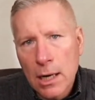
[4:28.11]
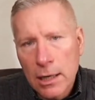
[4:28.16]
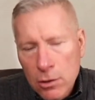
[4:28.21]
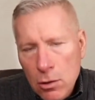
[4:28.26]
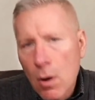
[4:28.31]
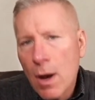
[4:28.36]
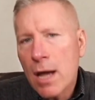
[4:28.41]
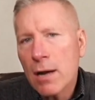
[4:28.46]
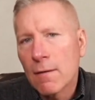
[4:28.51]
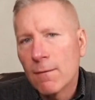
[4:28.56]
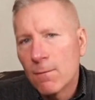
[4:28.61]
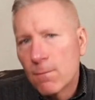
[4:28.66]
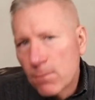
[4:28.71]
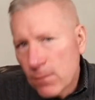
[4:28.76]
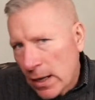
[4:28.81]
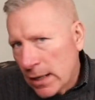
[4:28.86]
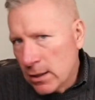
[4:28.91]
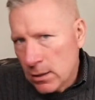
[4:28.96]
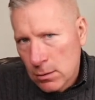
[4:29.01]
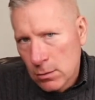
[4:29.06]
I know how to
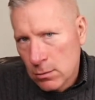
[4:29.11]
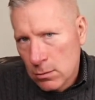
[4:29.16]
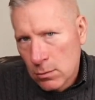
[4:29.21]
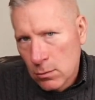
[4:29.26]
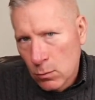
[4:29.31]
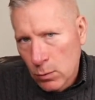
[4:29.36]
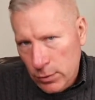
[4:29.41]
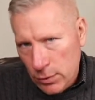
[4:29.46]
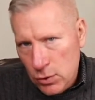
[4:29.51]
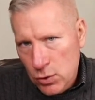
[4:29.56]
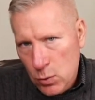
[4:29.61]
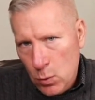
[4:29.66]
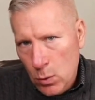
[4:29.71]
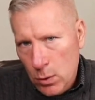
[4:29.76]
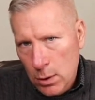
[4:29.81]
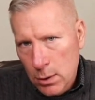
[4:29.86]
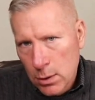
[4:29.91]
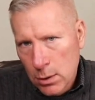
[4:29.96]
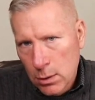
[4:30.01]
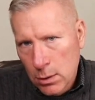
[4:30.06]
fight with a
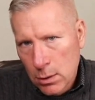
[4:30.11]
sword,